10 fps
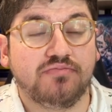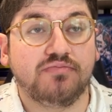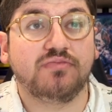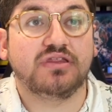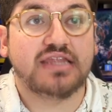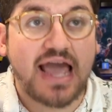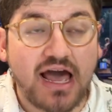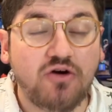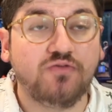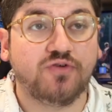
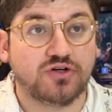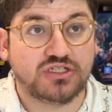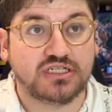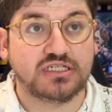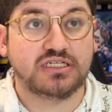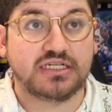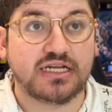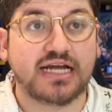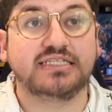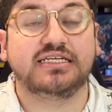now versus in
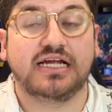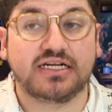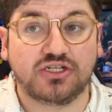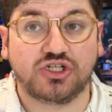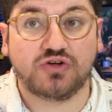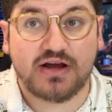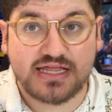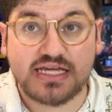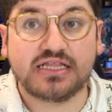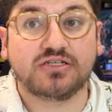1992, I
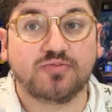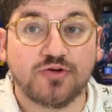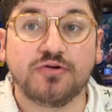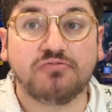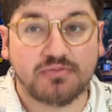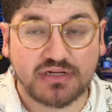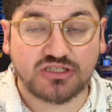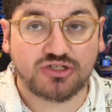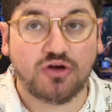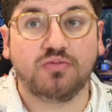think this movie would be
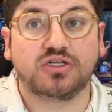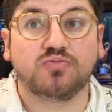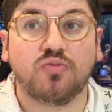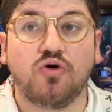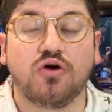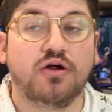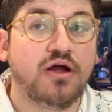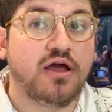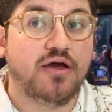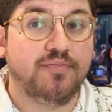so much more
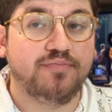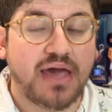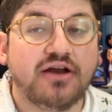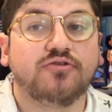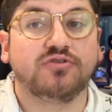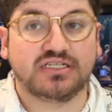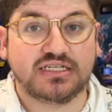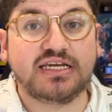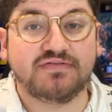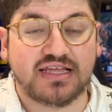better
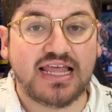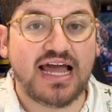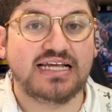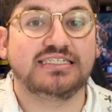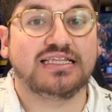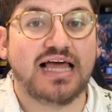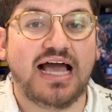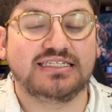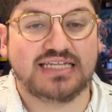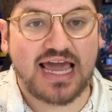received. And that is
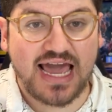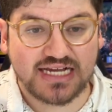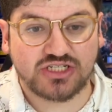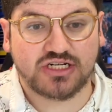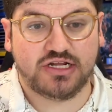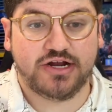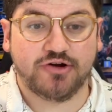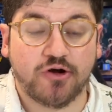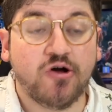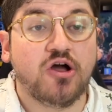Last Action Hero.